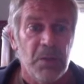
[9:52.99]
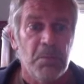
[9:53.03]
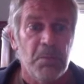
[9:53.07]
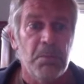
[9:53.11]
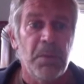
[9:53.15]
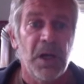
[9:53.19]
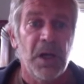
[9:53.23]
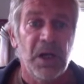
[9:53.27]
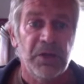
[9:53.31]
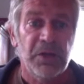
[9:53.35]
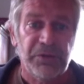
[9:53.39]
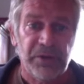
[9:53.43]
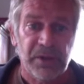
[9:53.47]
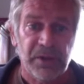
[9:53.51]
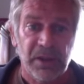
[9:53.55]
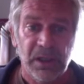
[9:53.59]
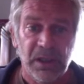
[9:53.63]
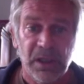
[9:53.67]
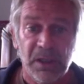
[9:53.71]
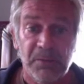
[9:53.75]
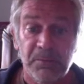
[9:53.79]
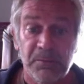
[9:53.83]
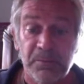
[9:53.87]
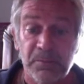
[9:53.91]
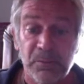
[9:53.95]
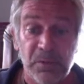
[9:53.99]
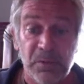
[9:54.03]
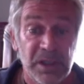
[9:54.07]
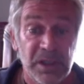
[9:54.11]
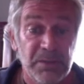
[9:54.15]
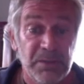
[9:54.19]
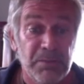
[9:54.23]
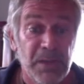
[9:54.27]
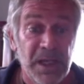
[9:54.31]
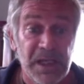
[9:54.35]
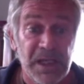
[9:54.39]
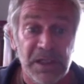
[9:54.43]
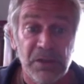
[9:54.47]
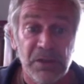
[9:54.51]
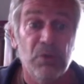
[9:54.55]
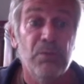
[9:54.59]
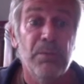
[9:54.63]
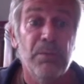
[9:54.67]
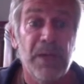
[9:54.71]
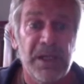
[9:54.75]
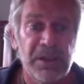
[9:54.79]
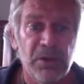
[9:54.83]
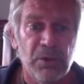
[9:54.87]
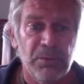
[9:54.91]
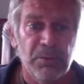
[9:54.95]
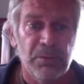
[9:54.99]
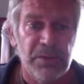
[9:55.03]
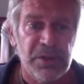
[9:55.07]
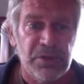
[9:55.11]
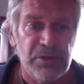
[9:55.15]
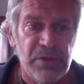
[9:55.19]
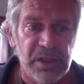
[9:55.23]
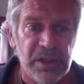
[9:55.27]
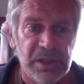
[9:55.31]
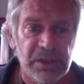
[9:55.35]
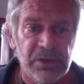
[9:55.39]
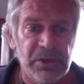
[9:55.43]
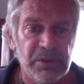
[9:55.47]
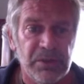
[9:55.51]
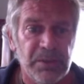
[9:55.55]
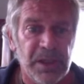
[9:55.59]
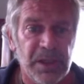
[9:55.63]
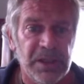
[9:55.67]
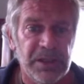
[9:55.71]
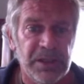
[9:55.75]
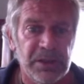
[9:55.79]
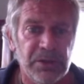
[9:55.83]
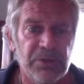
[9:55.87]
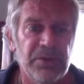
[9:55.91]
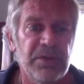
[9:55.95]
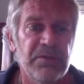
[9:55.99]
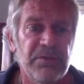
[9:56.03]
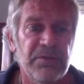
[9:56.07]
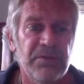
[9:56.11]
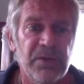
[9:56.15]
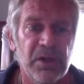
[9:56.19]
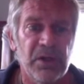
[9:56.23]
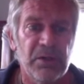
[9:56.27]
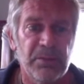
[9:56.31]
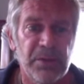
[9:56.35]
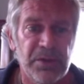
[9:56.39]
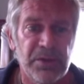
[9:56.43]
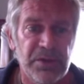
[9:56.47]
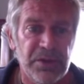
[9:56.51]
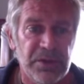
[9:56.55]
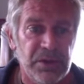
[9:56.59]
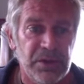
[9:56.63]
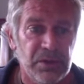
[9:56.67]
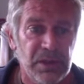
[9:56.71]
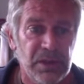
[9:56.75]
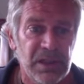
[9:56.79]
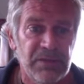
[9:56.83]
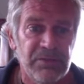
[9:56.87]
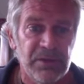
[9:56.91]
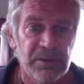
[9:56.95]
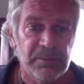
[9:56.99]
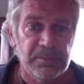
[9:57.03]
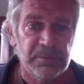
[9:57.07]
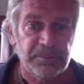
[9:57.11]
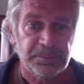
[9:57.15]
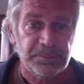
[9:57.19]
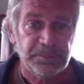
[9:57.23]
but it may or may not be triggered depending on the environment that you live in.